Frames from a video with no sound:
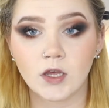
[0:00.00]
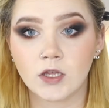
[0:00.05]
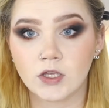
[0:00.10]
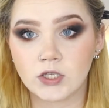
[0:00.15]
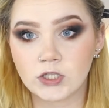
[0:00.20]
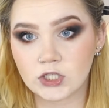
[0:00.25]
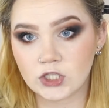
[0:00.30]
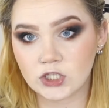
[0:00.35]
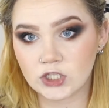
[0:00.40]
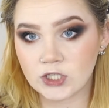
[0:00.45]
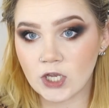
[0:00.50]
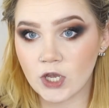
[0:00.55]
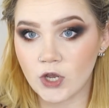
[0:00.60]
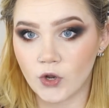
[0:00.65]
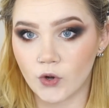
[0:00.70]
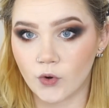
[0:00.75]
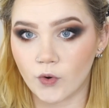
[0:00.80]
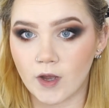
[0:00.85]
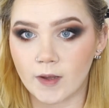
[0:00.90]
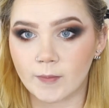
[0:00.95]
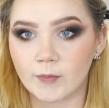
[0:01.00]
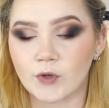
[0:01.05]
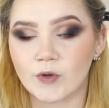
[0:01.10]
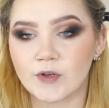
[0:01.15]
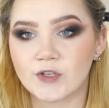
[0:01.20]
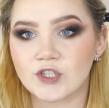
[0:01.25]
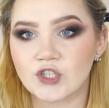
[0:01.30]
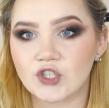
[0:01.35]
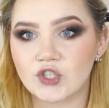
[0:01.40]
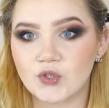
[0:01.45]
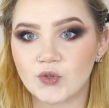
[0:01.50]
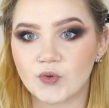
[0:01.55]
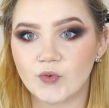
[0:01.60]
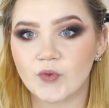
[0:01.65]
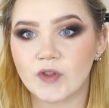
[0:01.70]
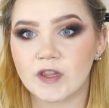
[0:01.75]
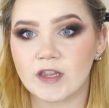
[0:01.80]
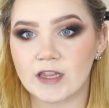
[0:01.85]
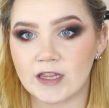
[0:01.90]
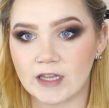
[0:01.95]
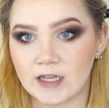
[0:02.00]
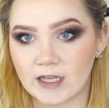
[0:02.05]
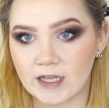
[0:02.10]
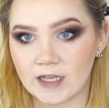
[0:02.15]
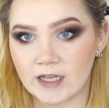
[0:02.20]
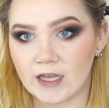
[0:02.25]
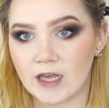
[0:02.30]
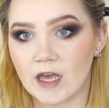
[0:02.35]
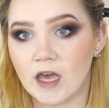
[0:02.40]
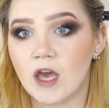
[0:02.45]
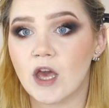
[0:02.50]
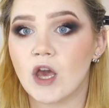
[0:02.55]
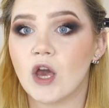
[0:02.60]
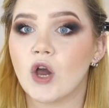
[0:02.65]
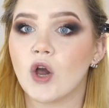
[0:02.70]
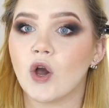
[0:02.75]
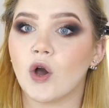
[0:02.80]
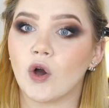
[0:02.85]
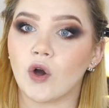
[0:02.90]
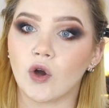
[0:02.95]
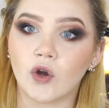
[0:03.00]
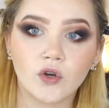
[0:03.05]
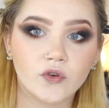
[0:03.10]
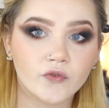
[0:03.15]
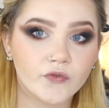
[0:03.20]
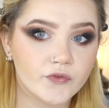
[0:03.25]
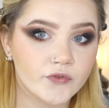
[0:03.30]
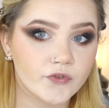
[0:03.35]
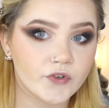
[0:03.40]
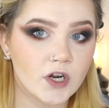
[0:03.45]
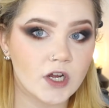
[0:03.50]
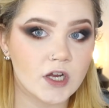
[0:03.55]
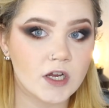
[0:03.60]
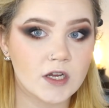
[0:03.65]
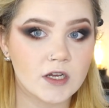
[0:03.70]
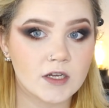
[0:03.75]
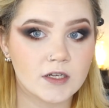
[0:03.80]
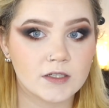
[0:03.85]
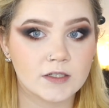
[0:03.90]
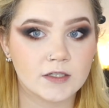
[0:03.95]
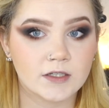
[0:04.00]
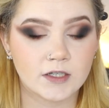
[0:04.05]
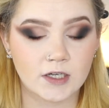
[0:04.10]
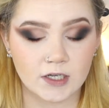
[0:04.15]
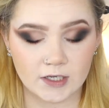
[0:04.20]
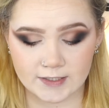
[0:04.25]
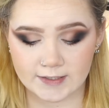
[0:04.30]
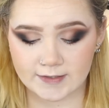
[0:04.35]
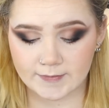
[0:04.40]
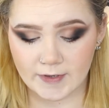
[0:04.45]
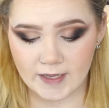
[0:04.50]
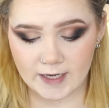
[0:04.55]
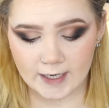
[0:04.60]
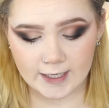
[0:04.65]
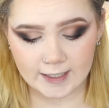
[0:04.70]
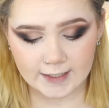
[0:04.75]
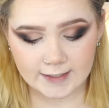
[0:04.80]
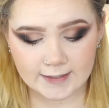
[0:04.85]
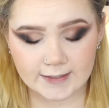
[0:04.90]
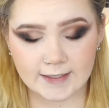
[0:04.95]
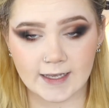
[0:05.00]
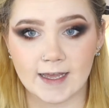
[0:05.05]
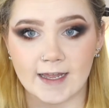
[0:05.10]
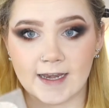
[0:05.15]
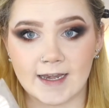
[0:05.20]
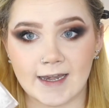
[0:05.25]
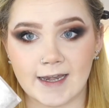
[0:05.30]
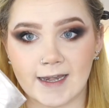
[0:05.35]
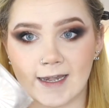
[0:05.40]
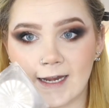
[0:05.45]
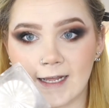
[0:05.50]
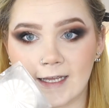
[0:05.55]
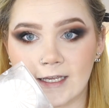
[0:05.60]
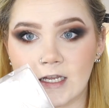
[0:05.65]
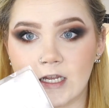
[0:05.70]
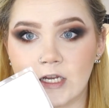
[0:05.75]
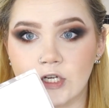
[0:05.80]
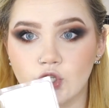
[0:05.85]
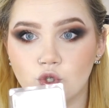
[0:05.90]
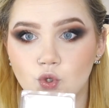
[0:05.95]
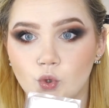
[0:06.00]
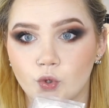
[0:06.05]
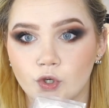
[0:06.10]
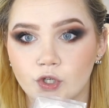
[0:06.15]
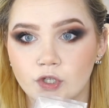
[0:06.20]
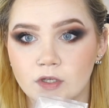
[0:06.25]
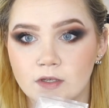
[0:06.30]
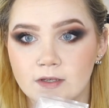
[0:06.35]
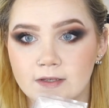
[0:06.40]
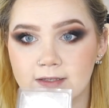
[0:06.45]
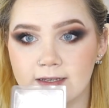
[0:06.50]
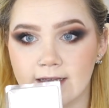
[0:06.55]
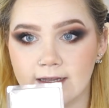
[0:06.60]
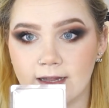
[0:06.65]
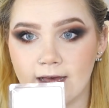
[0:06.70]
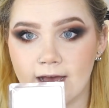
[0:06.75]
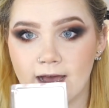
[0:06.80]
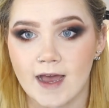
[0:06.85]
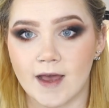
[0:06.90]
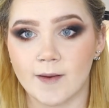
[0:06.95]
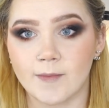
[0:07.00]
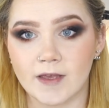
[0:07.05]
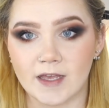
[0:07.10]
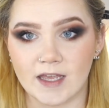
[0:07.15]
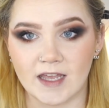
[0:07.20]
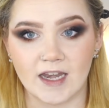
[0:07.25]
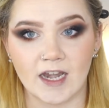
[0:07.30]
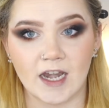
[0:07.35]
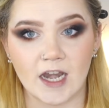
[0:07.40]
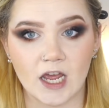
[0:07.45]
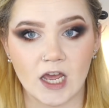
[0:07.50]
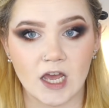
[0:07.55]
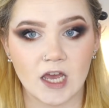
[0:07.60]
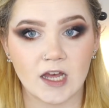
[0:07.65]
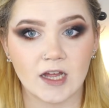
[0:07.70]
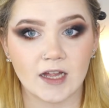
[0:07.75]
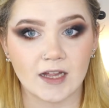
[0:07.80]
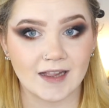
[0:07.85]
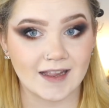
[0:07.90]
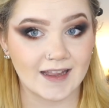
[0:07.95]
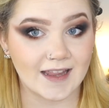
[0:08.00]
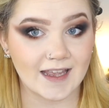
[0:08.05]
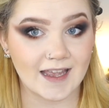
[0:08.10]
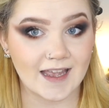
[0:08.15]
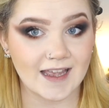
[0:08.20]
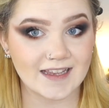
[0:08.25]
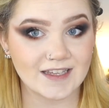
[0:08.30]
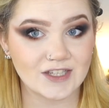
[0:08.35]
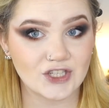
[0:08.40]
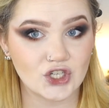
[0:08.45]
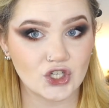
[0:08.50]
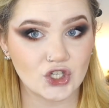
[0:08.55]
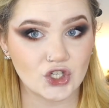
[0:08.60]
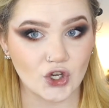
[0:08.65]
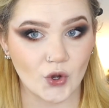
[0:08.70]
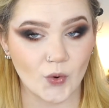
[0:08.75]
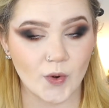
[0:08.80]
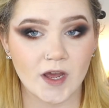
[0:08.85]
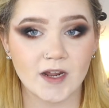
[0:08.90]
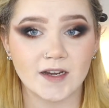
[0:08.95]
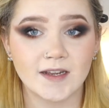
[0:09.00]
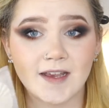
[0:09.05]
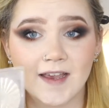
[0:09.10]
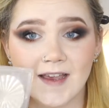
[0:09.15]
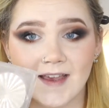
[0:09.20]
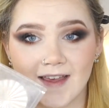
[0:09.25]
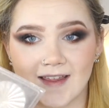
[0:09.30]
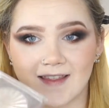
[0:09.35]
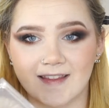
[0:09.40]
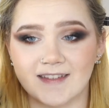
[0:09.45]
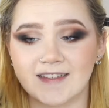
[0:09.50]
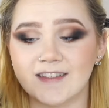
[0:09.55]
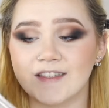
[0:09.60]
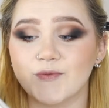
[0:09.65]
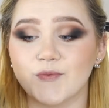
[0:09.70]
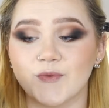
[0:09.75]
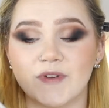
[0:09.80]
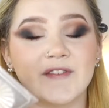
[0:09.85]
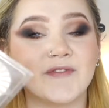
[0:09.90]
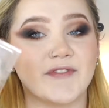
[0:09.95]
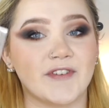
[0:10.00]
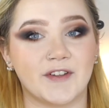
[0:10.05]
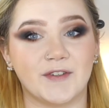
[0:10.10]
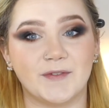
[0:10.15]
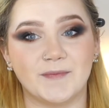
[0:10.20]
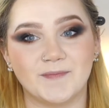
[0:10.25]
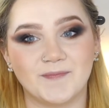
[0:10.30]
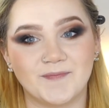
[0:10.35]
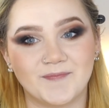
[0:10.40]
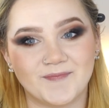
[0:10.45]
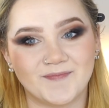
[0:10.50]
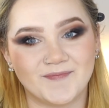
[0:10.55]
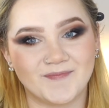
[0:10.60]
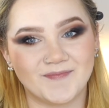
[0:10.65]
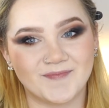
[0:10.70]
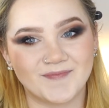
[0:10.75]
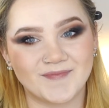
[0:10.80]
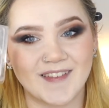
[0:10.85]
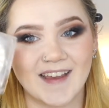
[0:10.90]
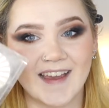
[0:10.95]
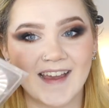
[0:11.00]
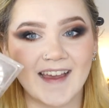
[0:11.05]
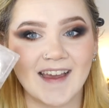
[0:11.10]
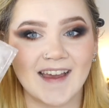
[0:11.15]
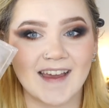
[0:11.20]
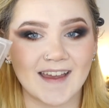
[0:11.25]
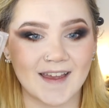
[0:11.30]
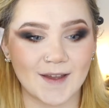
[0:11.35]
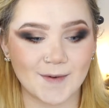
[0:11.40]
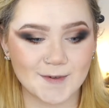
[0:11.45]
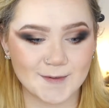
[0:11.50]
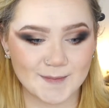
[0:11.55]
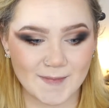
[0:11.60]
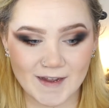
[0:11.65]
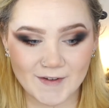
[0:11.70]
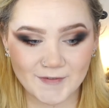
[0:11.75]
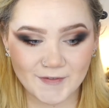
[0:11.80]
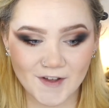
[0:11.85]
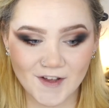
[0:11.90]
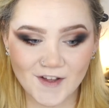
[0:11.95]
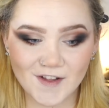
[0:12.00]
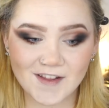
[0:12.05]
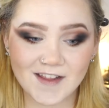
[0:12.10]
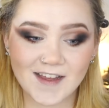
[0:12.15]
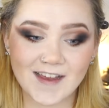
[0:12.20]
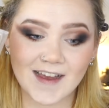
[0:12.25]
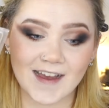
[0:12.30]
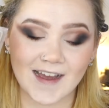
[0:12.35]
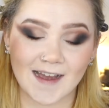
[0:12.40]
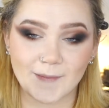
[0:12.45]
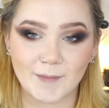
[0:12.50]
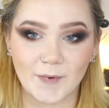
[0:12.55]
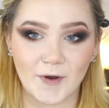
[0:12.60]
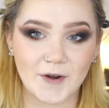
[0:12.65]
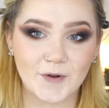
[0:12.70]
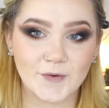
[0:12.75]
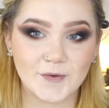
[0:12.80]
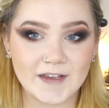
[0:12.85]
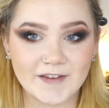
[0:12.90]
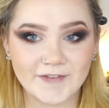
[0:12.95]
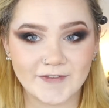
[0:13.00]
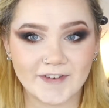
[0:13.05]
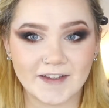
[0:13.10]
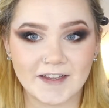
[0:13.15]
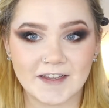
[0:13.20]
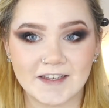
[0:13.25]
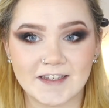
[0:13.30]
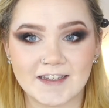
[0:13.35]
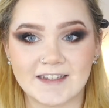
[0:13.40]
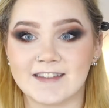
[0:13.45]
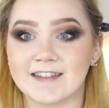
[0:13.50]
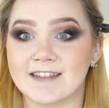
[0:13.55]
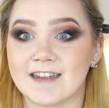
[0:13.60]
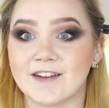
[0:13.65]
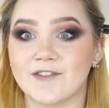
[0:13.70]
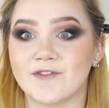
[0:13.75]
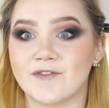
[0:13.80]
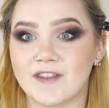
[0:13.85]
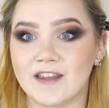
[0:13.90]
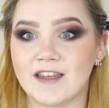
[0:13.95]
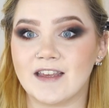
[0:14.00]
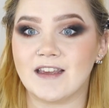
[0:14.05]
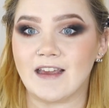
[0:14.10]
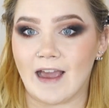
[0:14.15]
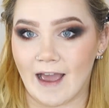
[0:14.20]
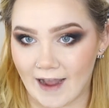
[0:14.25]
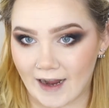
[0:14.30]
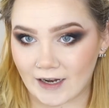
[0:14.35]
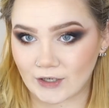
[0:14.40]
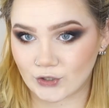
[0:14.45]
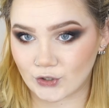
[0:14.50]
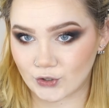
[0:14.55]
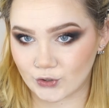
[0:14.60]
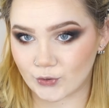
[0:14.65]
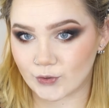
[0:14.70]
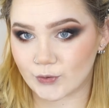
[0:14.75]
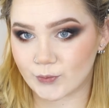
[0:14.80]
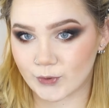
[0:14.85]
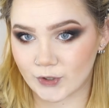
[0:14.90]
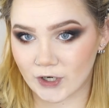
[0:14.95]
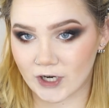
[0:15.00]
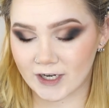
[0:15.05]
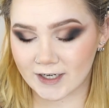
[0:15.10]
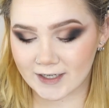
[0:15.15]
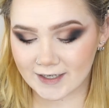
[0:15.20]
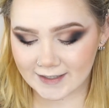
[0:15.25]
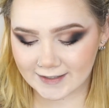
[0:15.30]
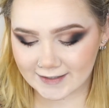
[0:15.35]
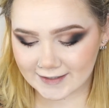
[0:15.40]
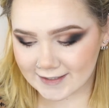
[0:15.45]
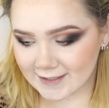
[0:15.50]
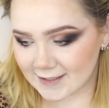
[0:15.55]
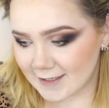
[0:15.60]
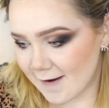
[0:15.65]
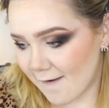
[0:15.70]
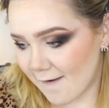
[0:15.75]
So I'm going to do the Ofra Cosmetics and Nikki Tutorials collab in Glazed Donut. This is a refill. It was my fault. I bought a refill instead of the actual product